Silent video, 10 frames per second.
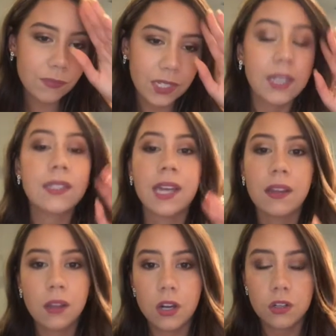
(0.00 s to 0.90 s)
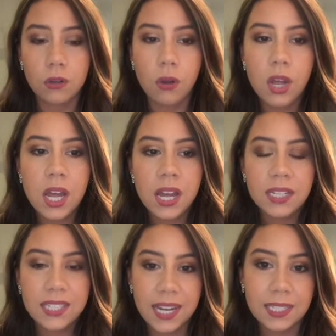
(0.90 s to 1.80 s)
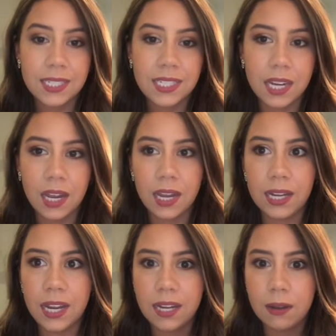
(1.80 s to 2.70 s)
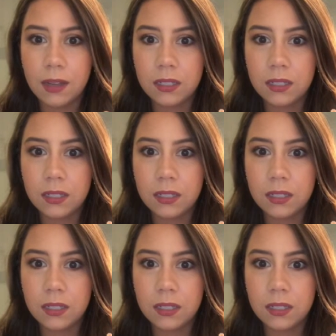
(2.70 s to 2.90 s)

like psychological tests done, and